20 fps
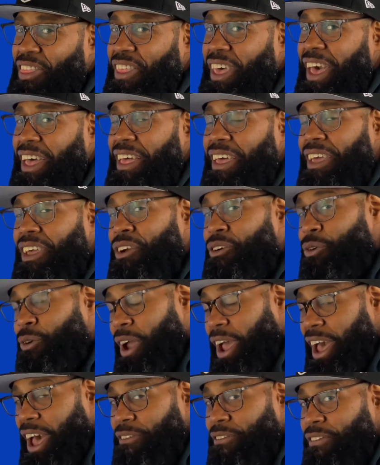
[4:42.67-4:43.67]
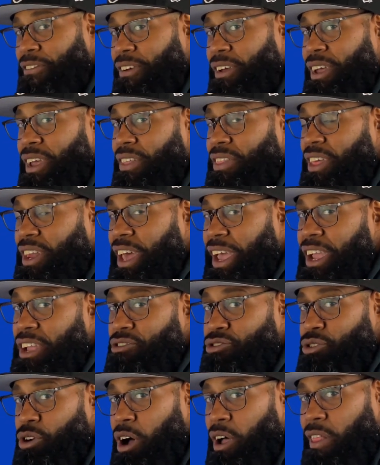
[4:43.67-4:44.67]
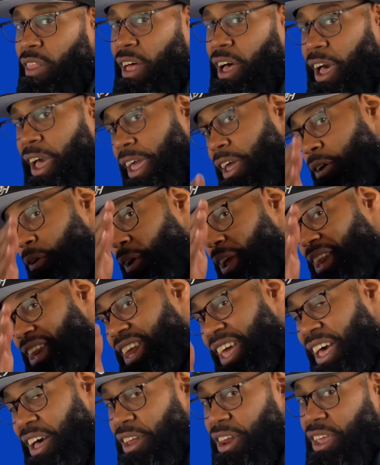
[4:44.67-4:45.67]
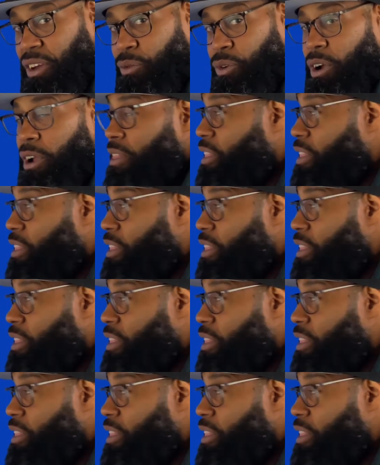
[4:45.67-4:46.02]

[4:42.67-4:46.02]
that graph that I could draw a line going down it where it